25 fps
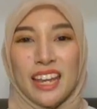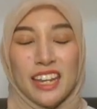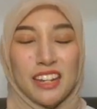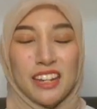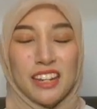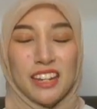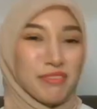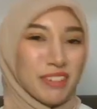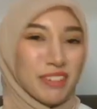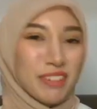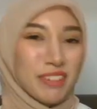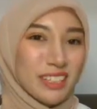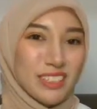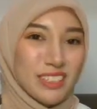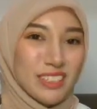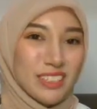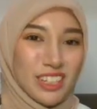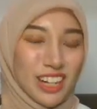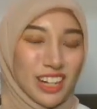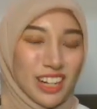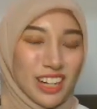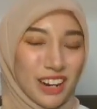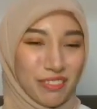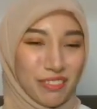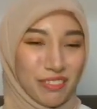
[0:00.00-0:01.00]

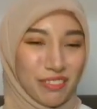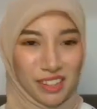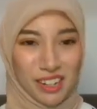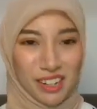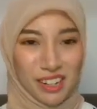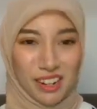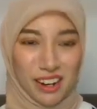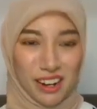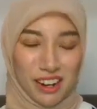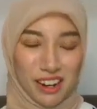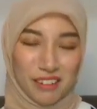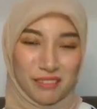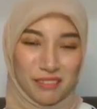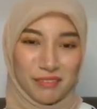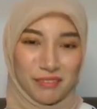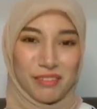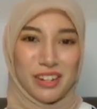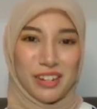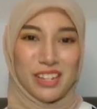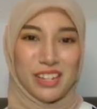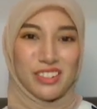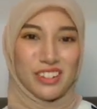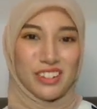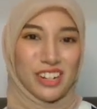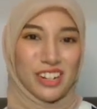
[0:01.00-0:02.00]
investor out there.
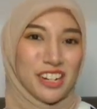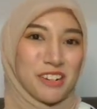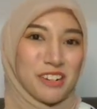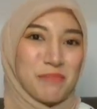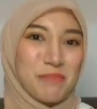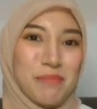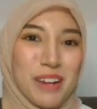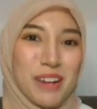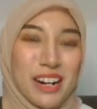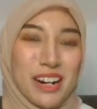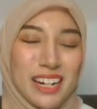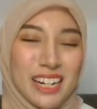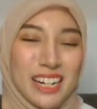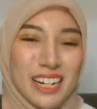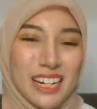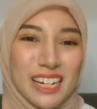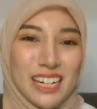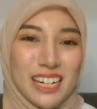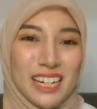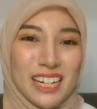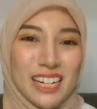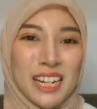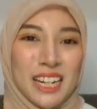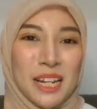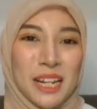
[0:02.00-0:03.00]
Investor in the
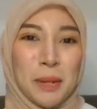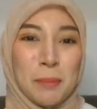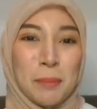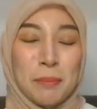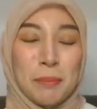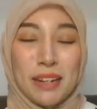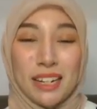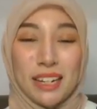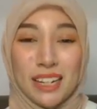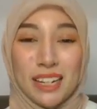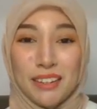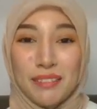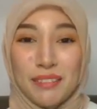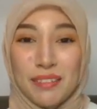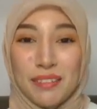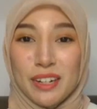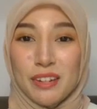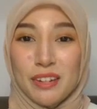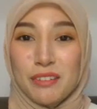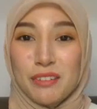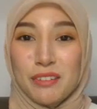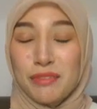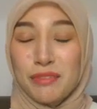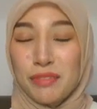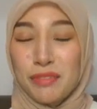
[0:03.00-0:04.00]
market believe
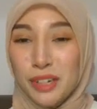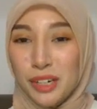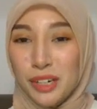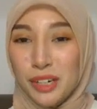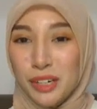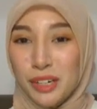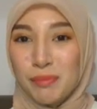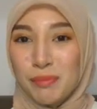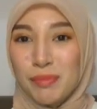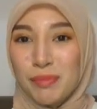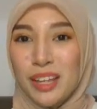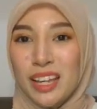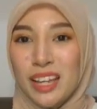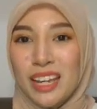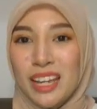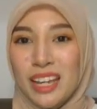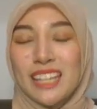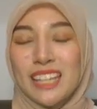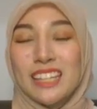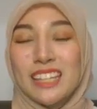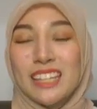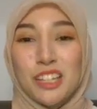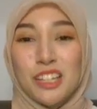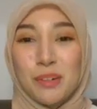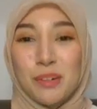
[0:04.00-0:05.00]
in a firm
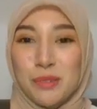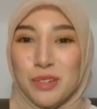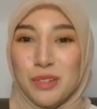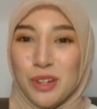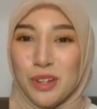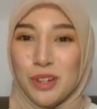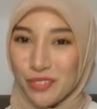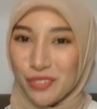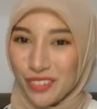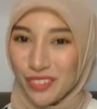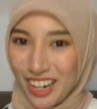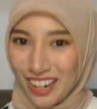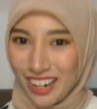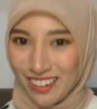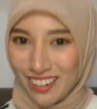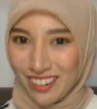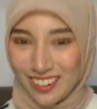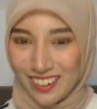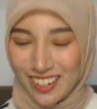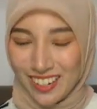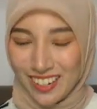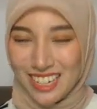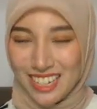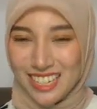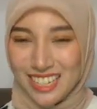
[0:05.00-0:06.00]
in terms of
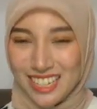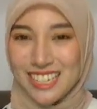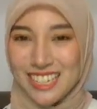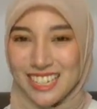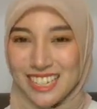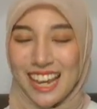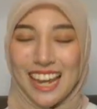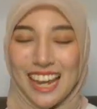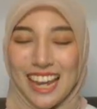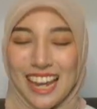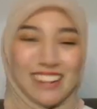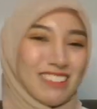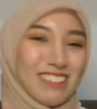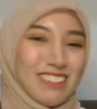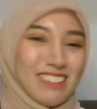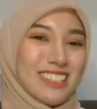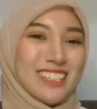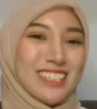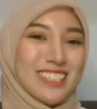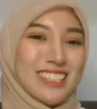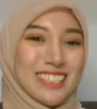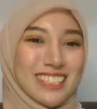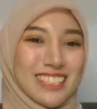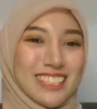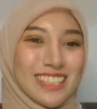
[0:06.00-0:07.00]
their risk and
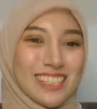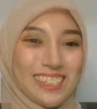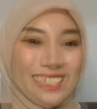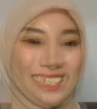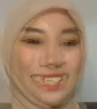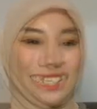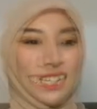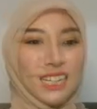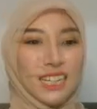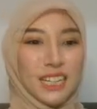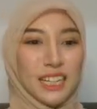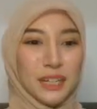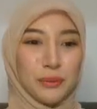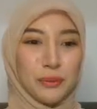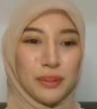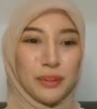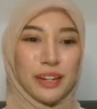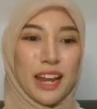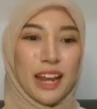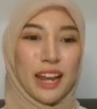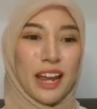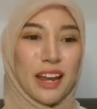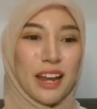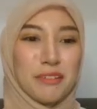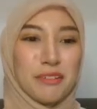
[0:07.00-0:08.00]
return. Here
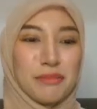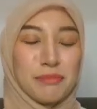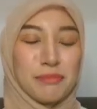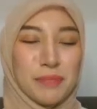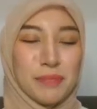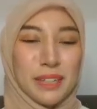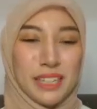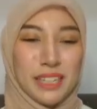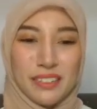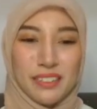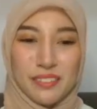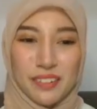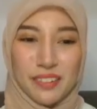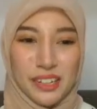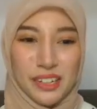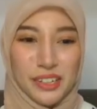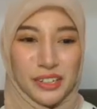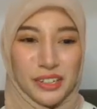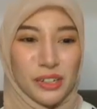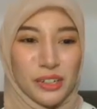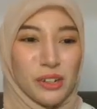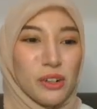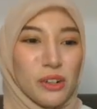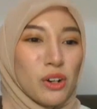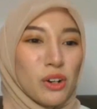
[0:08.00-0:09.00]
we have PE
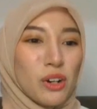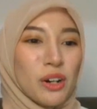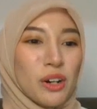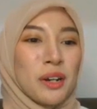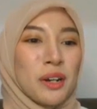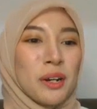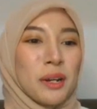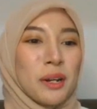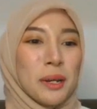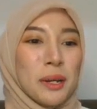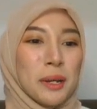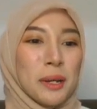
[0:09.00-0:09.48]
ratio or